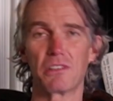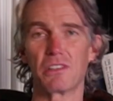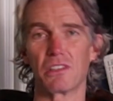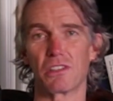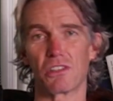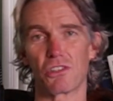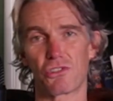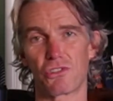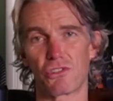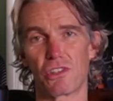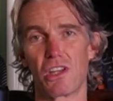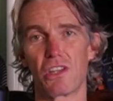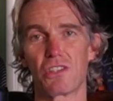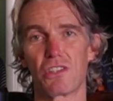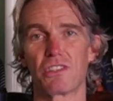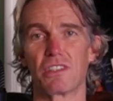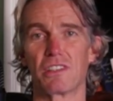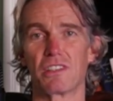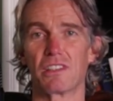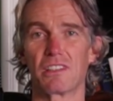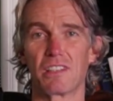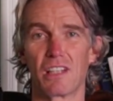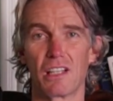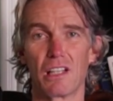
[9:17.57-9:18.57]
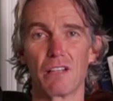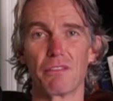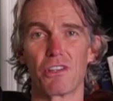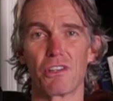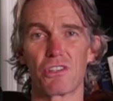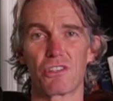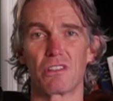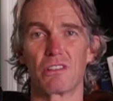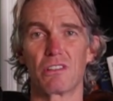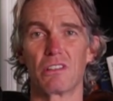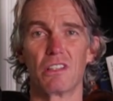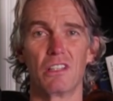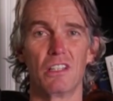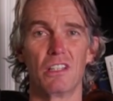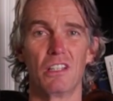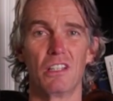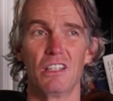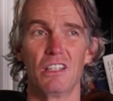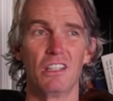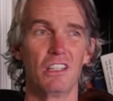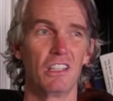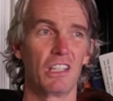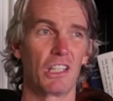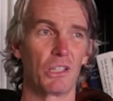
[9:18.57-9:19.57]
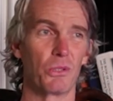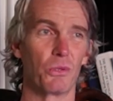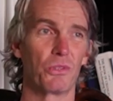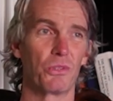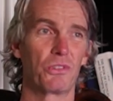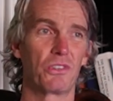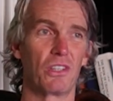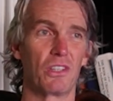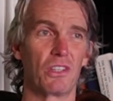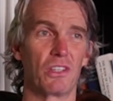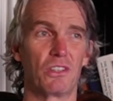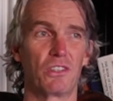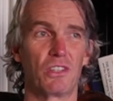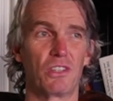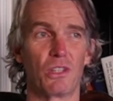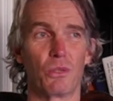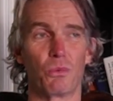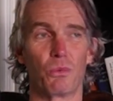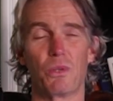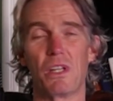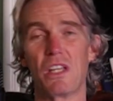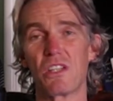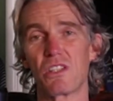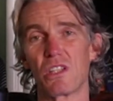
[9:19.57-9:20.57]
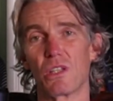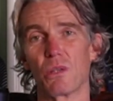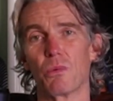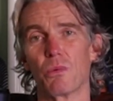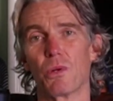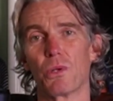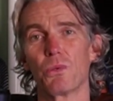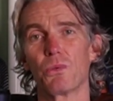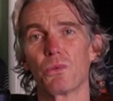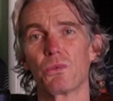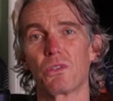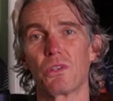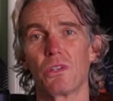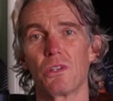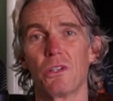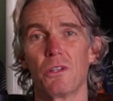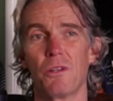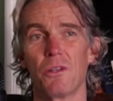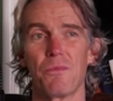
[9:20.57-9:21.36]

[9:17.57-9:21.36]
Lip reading: to the stress, to the television, to the ways of the world.